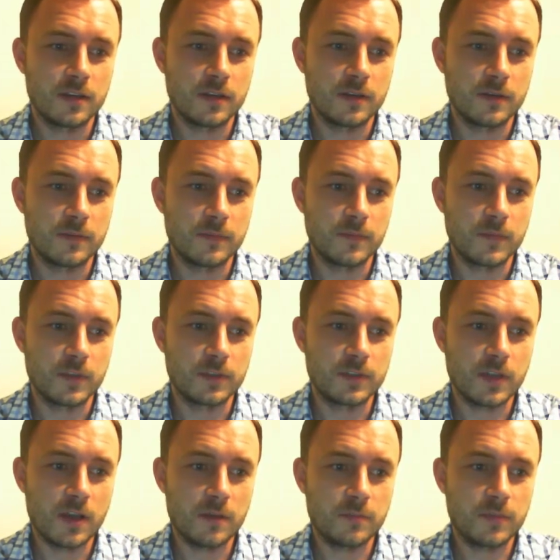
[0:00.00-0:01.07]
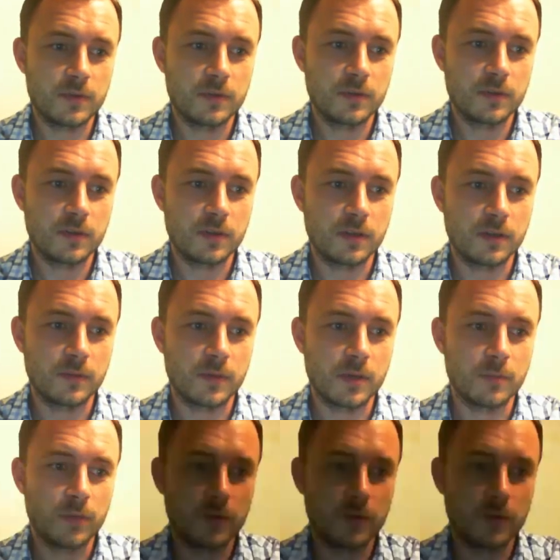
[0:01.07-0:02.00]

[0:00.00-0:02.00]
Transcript: um, the top uh,